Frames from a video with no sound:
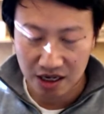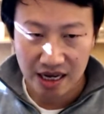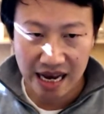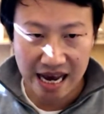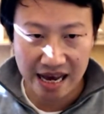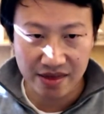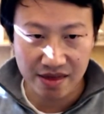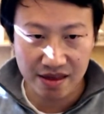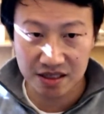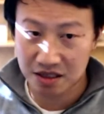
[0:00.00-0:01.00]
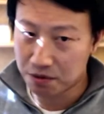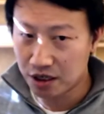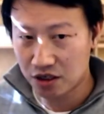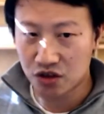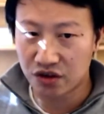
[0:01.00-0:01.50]
and this is a pretty
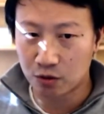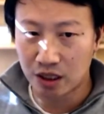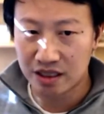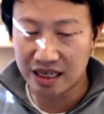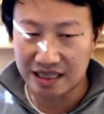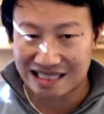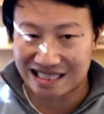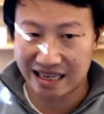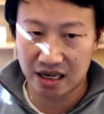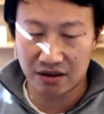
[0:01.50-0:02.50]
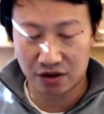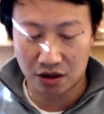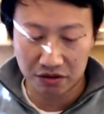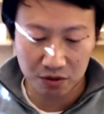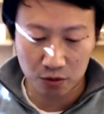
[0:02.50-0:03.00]
useful one. It's getting
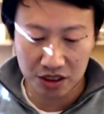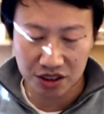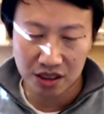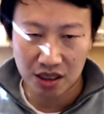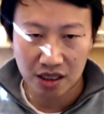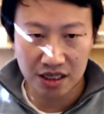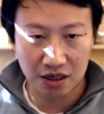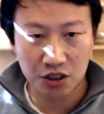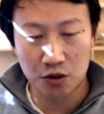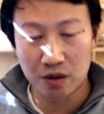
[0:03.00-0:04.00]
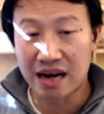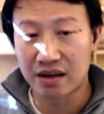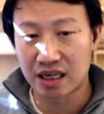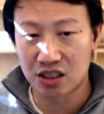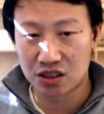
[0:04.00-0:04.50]
involved, which tells you how to
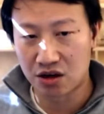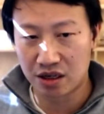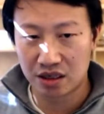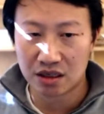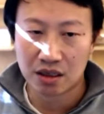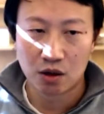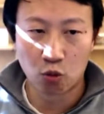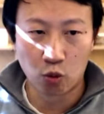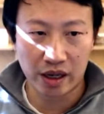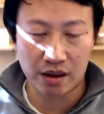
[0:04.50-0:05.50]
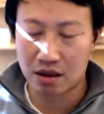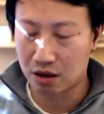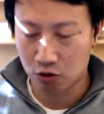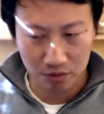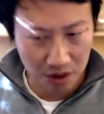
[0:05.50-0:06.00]
get started with the
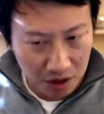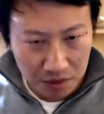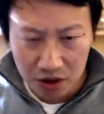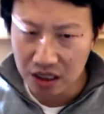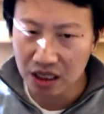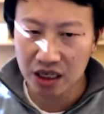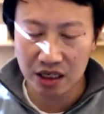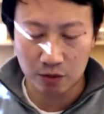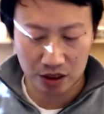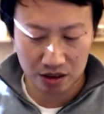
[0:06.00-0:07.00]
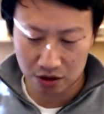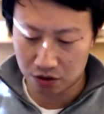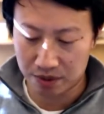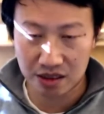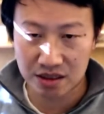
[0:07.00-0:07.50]
Chromium community and with the code
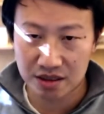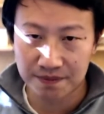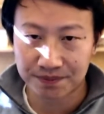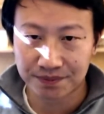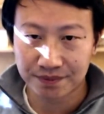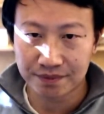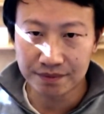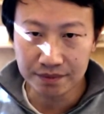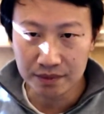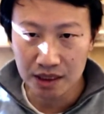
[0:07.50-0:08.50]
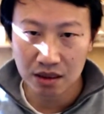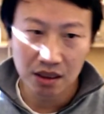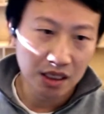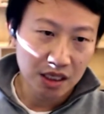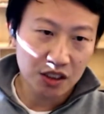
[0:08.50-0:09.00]
base.
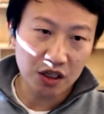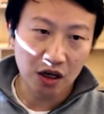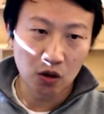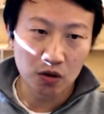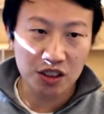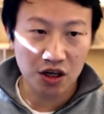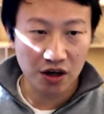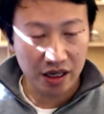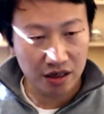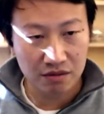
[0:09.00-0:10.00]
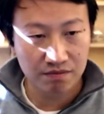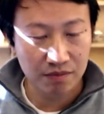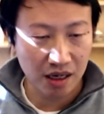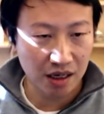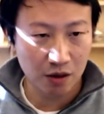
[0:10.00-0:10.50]
So starting here,
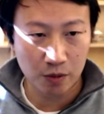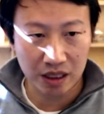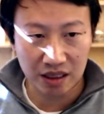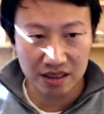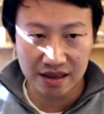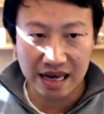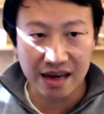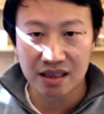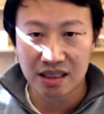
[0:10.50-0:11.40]
we clicked on that,